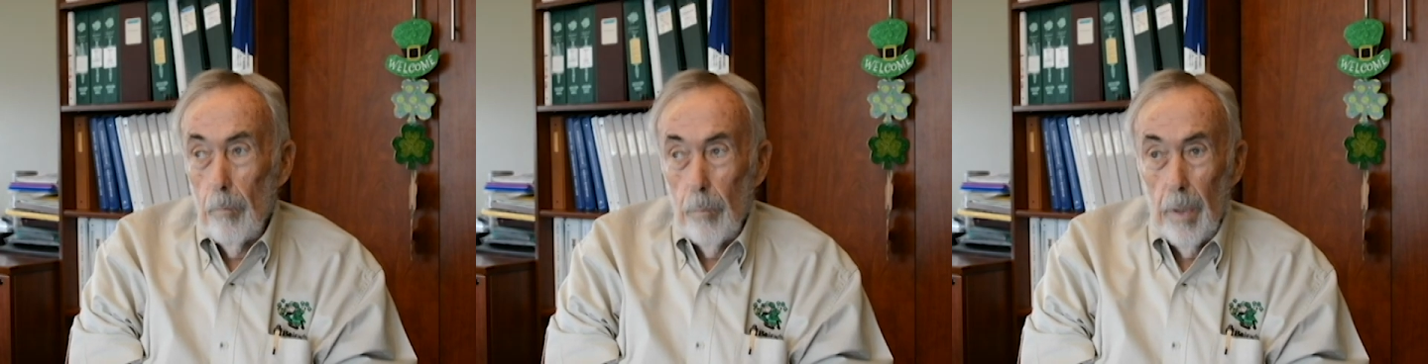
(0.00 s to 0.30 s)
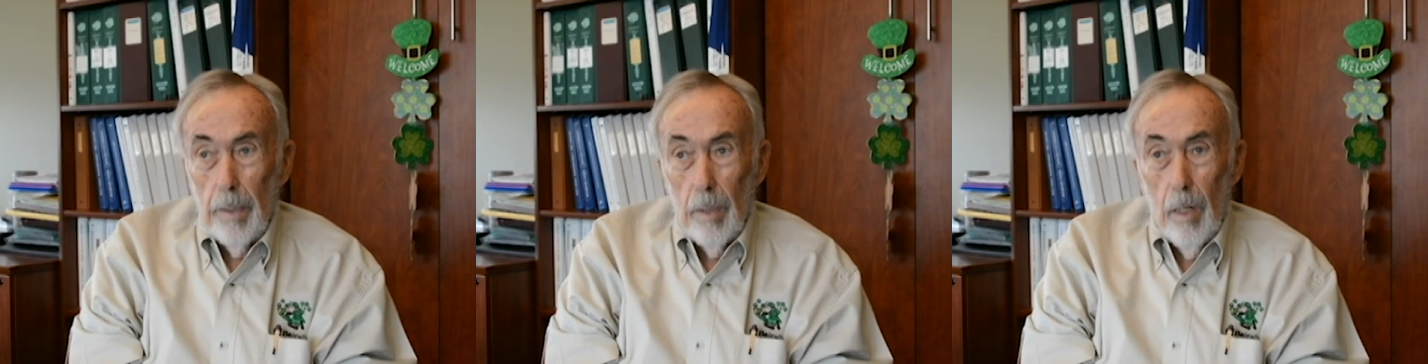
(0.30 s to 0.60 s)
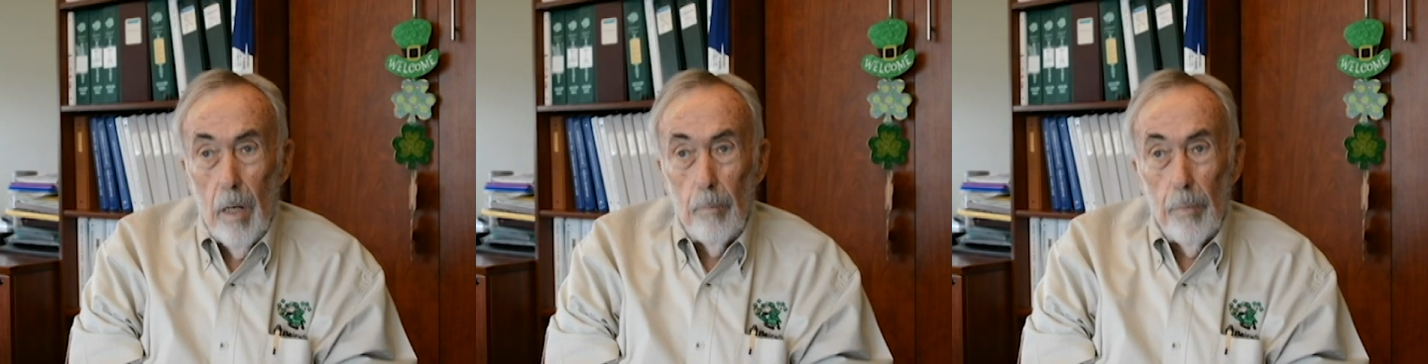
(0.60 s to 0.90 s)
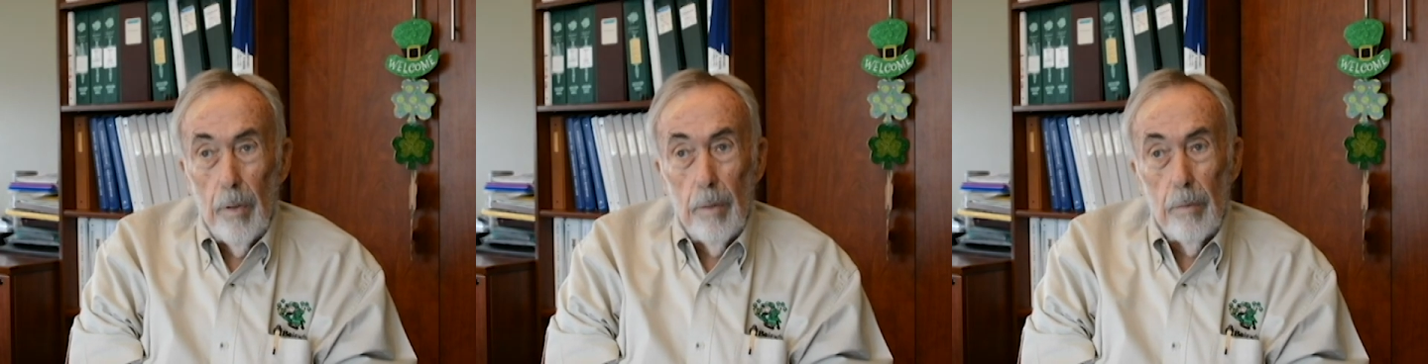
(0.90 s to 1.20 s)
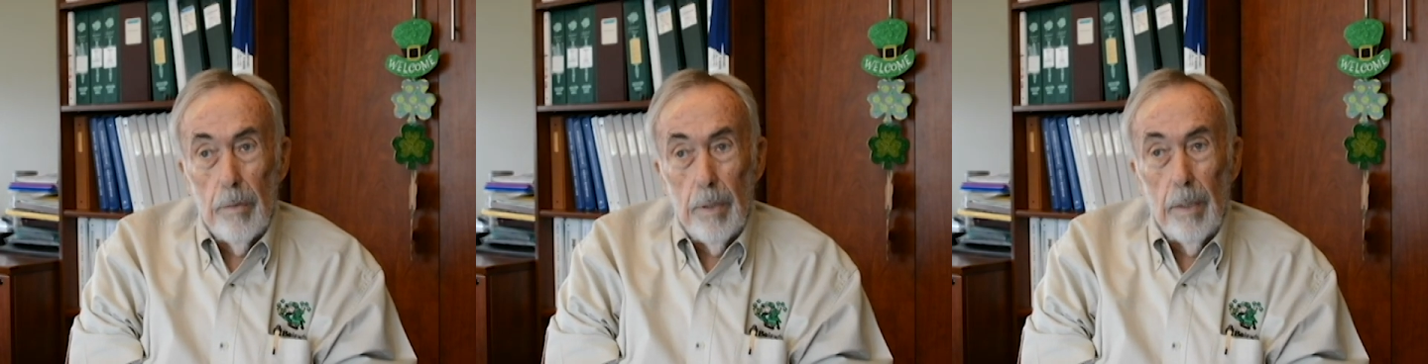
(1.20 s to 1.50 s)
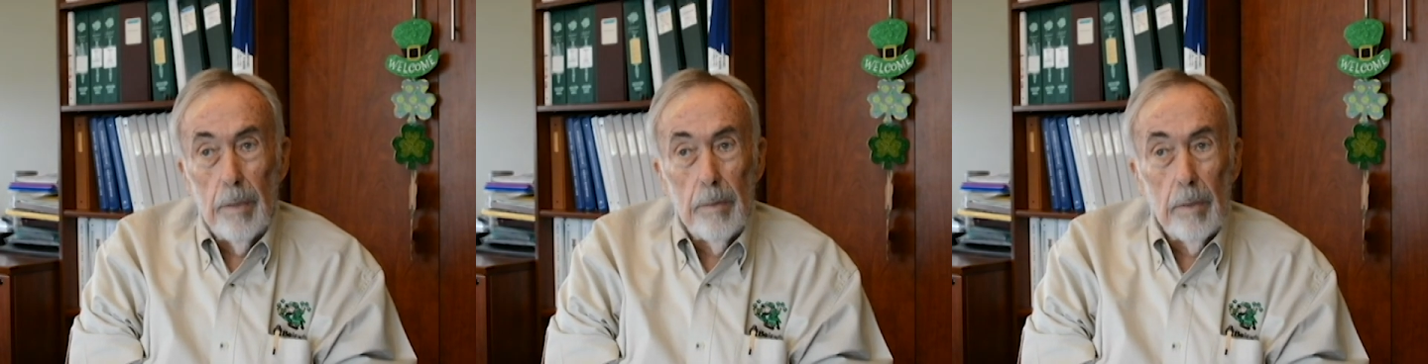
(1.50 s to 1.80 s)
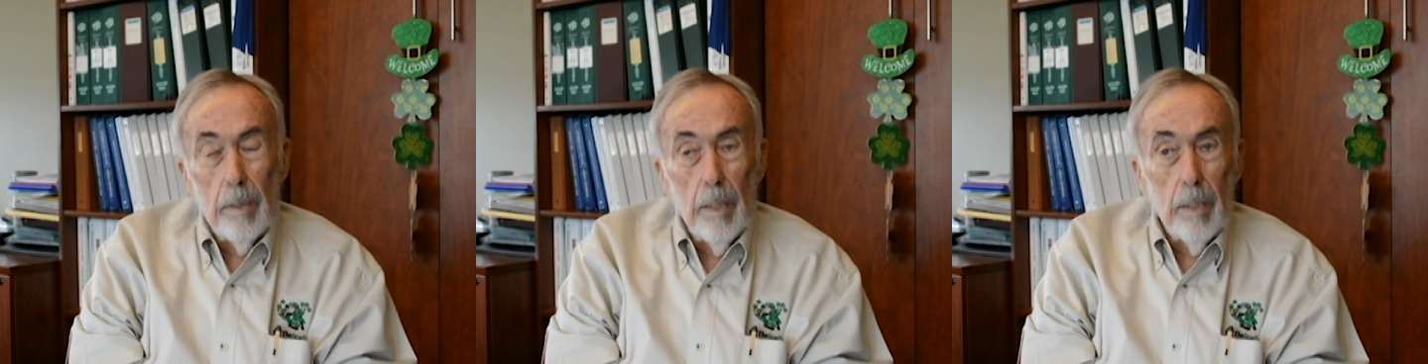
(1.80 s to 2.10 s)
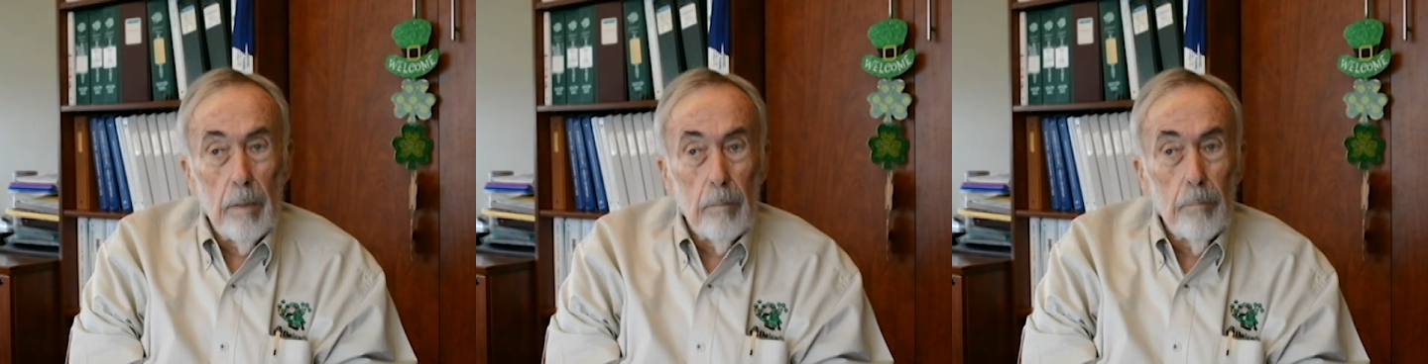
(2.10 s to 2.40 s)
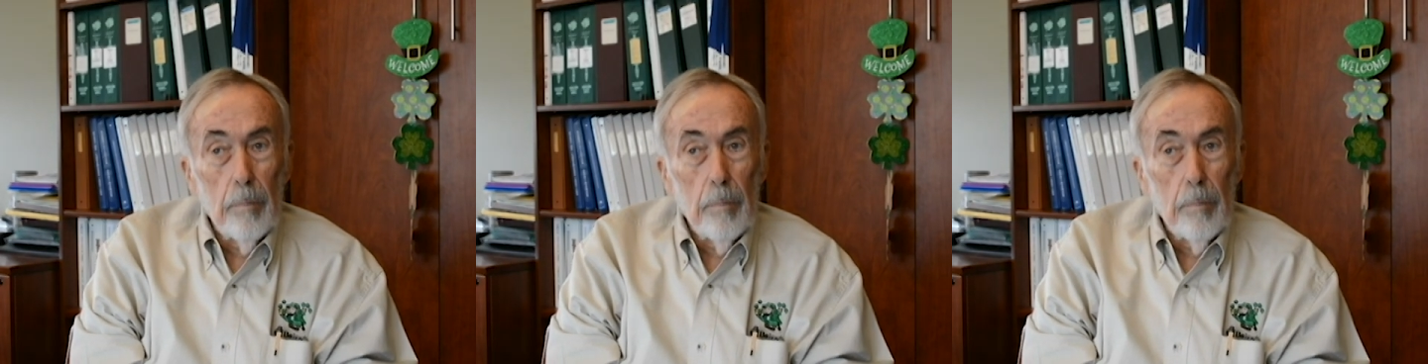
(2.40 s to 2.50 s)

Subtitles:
bring operators in and